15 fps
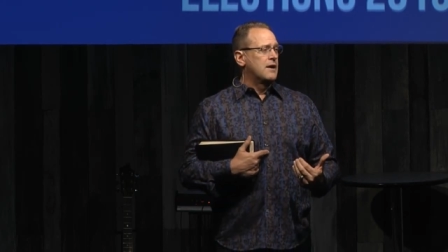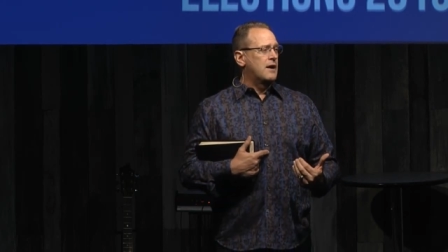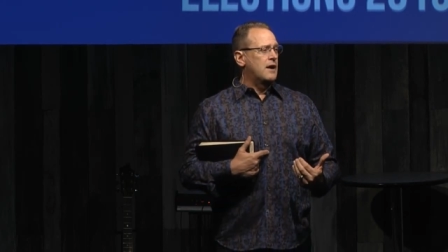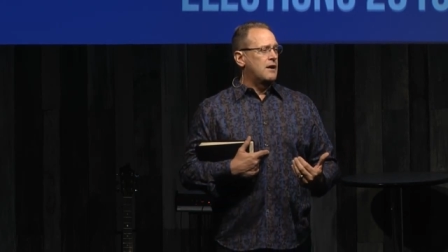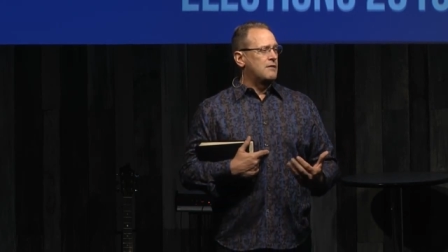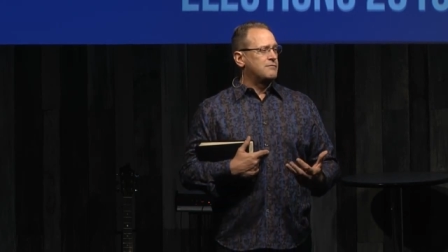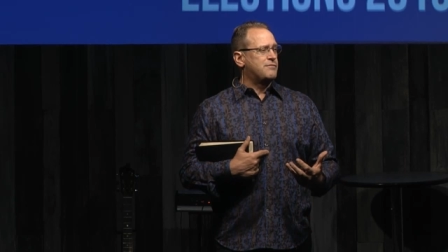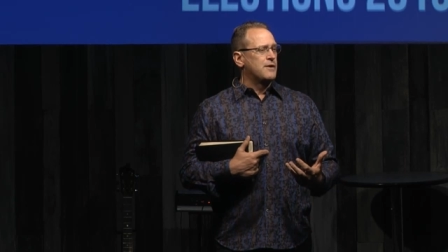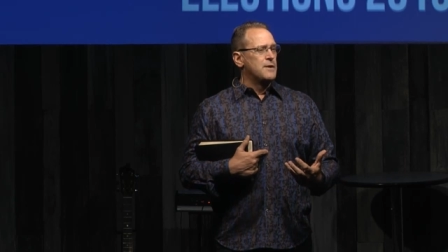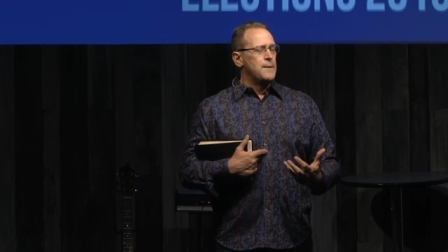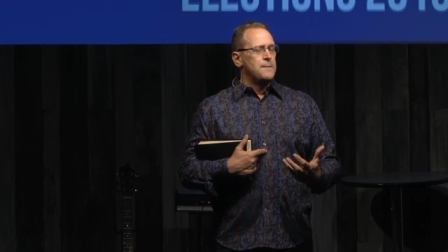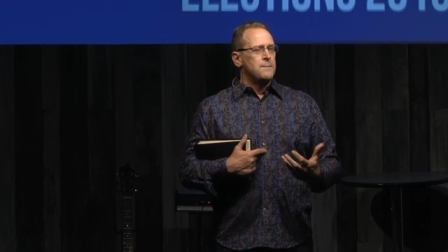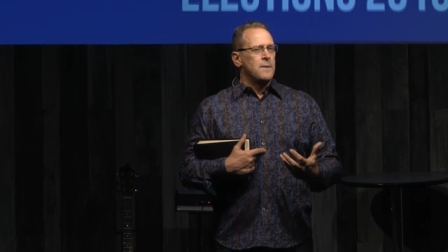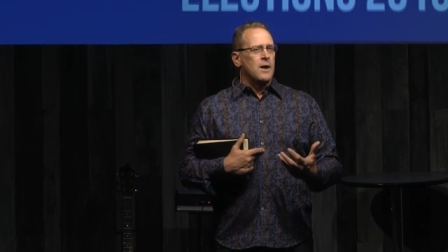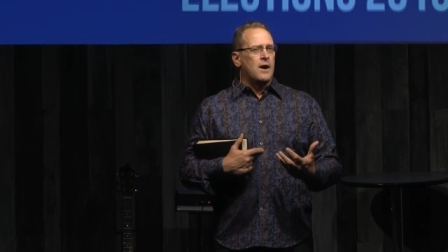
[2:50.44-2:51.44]
of,
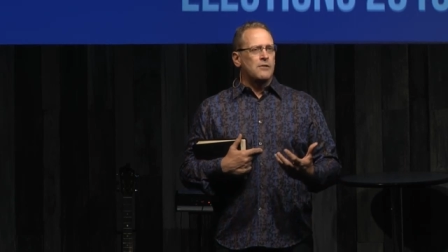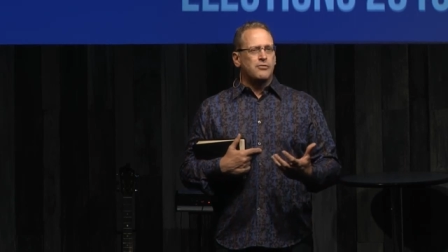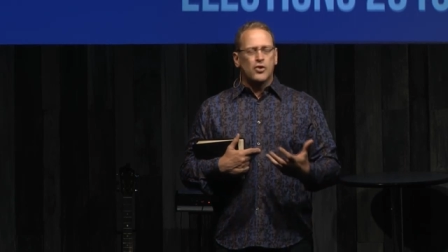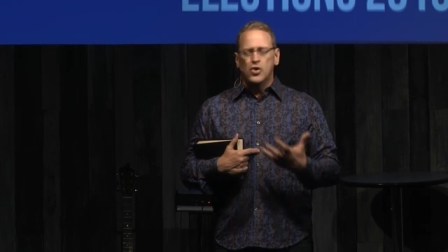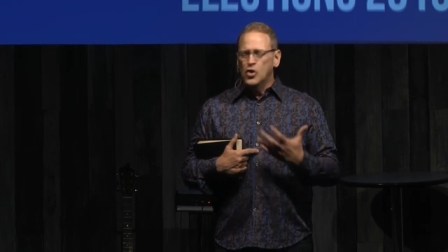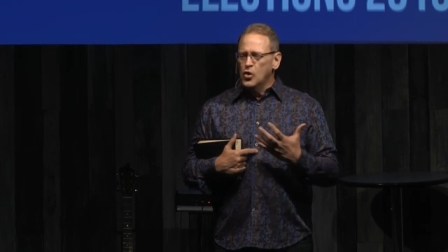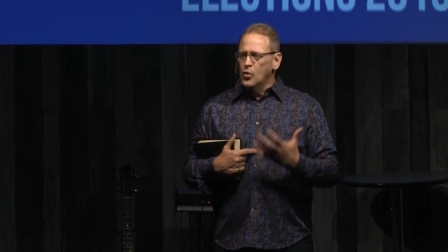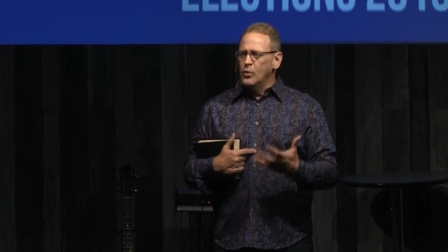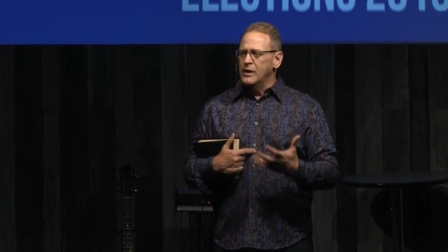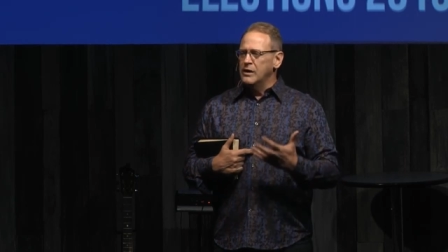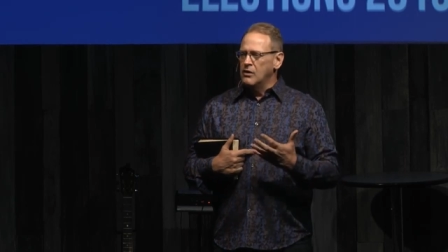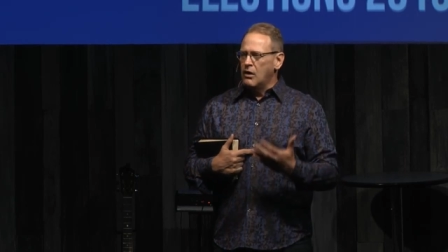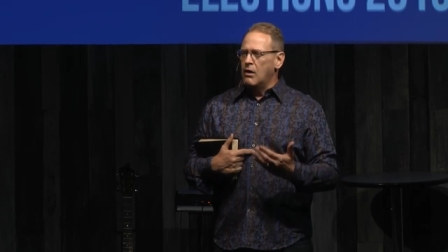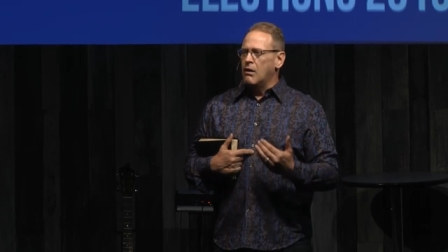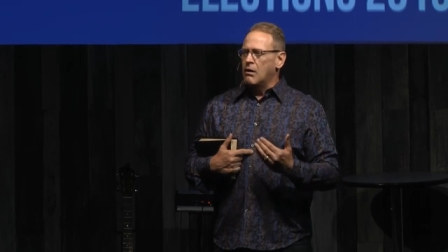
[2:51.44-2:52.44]
of who
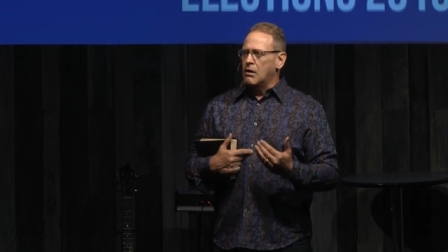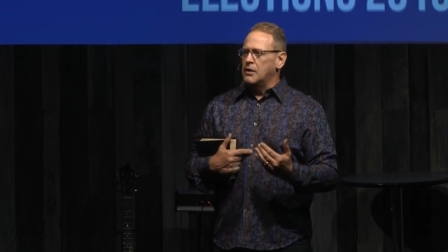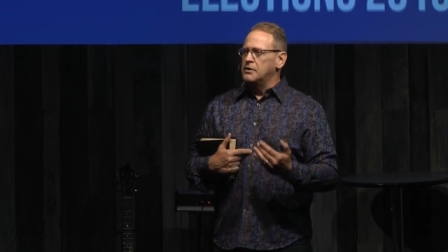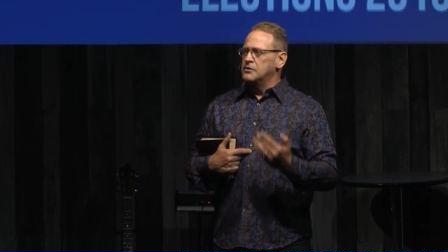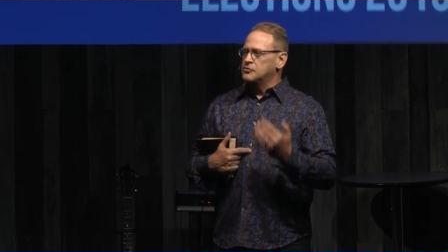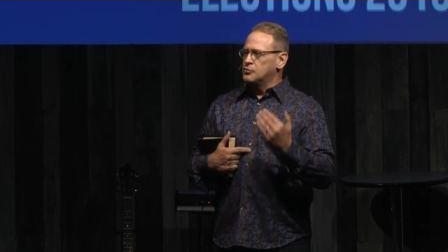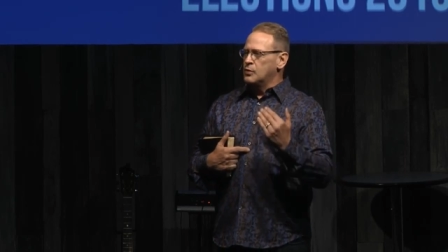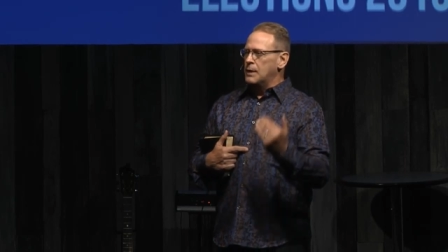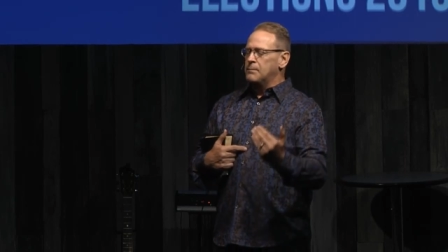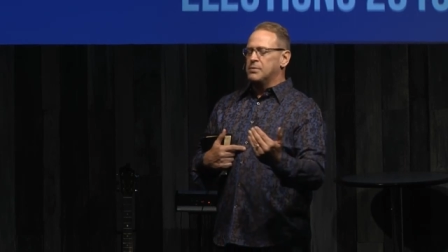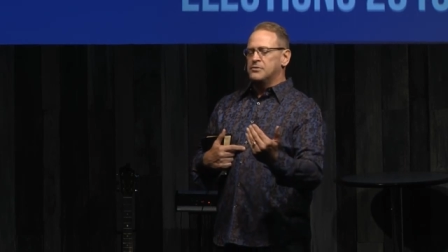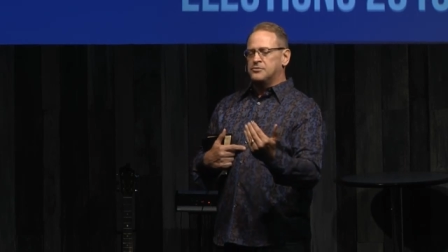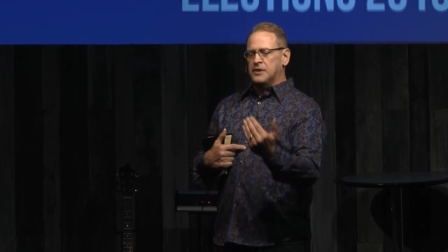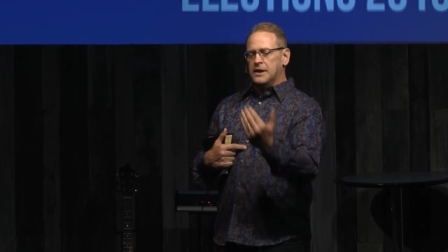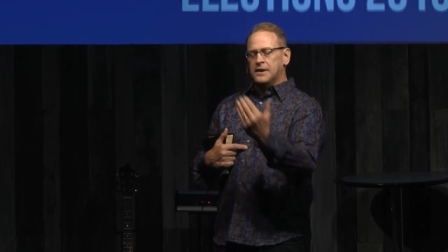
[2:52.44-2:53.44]
we are is
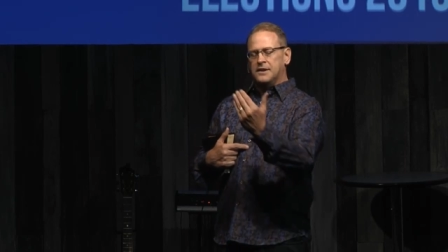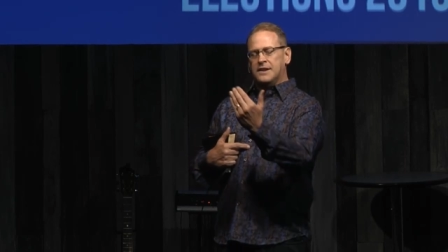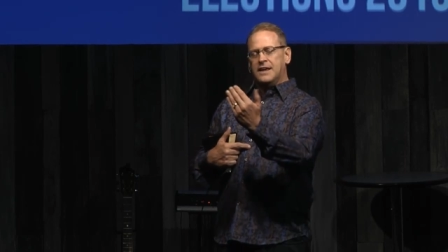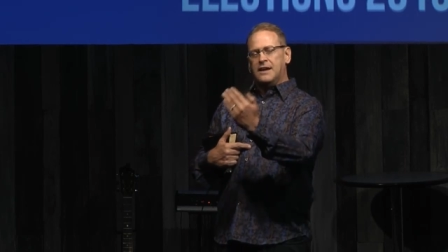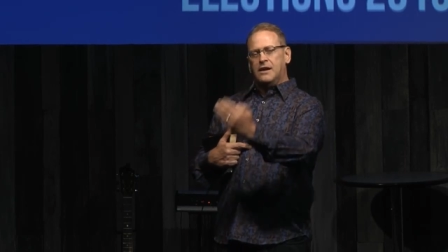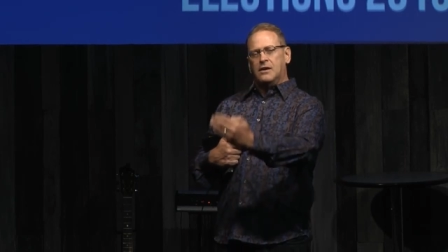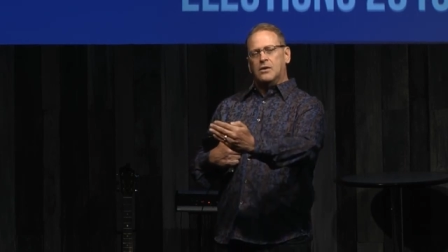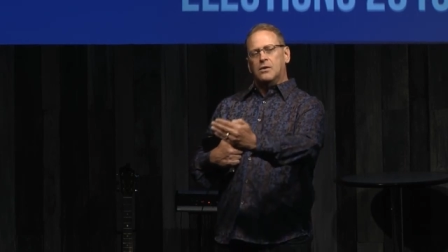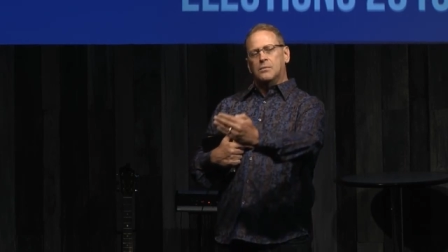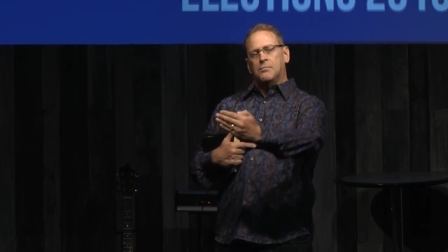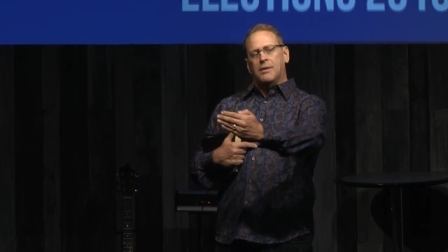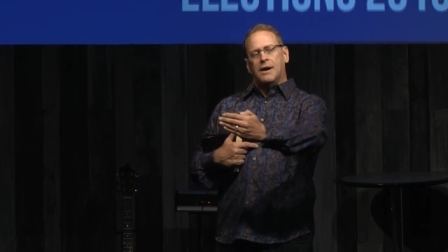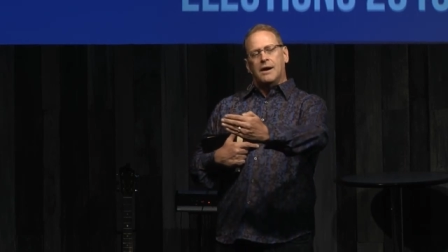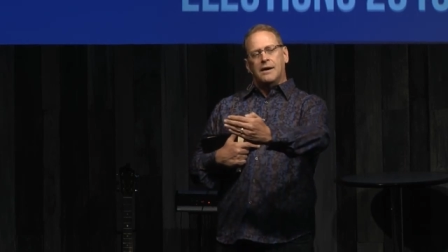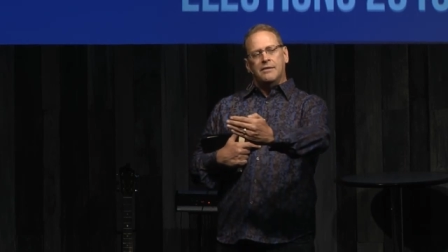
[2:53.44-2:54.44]
represented here
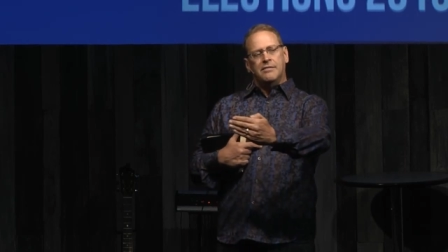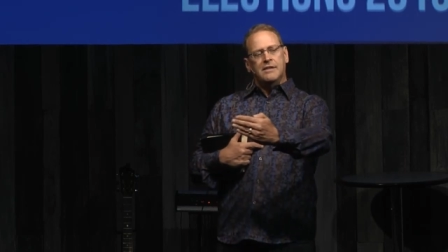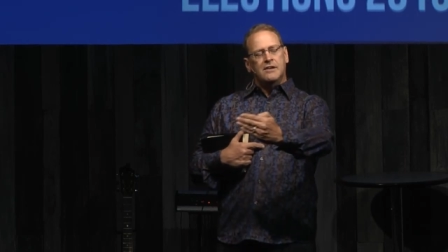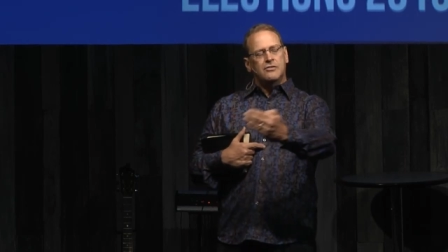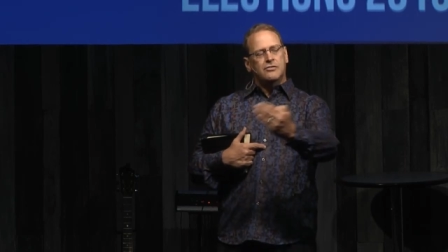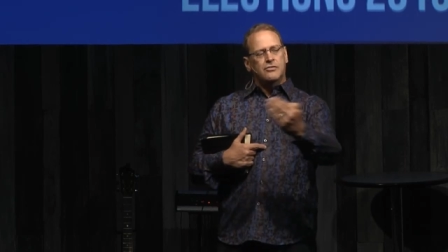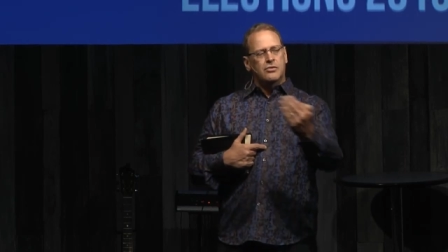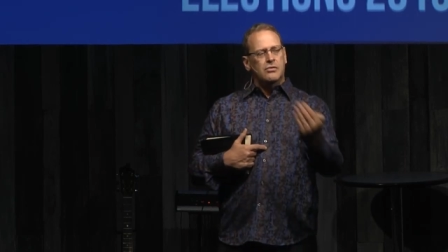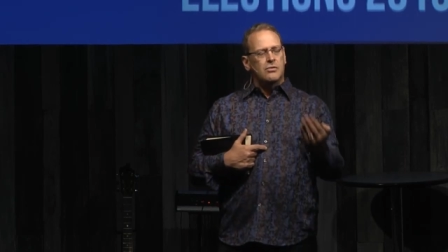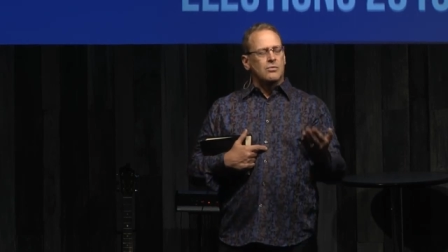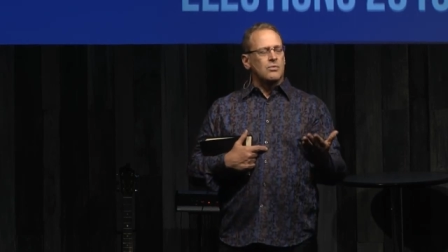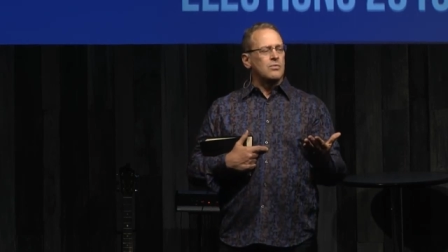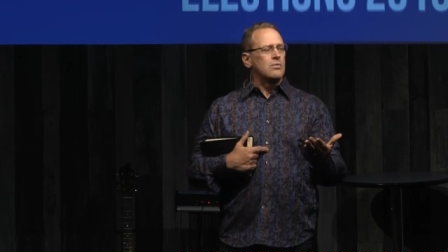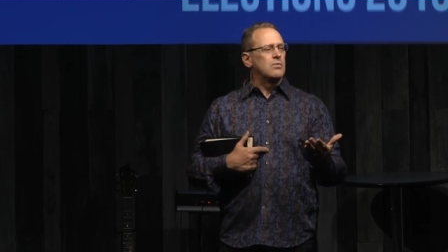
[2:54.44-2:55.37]
by these two.